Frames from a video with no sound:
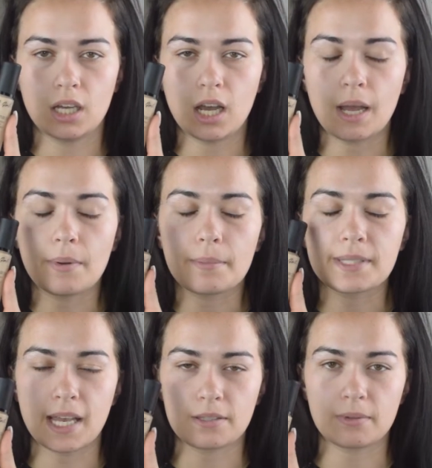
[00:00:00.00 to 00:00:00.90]
I'm
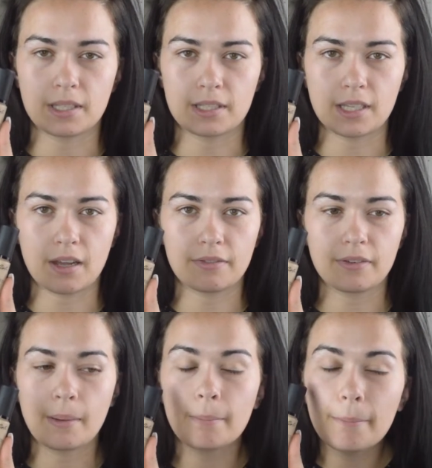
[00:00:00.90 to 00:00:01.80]
obsessed with this stuff.
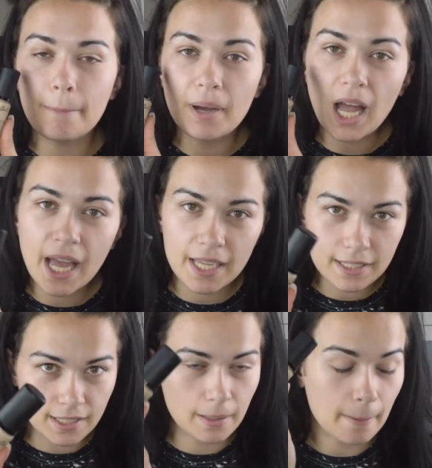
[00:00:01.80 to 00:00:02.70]

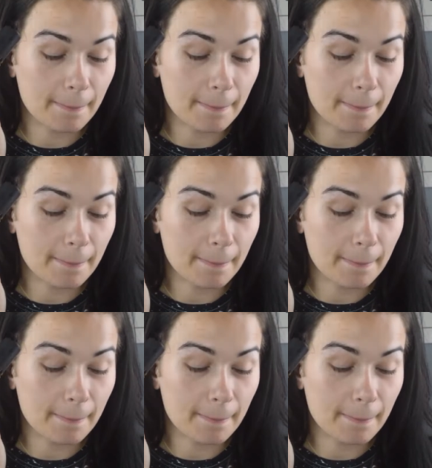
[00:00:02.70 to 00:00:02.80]
But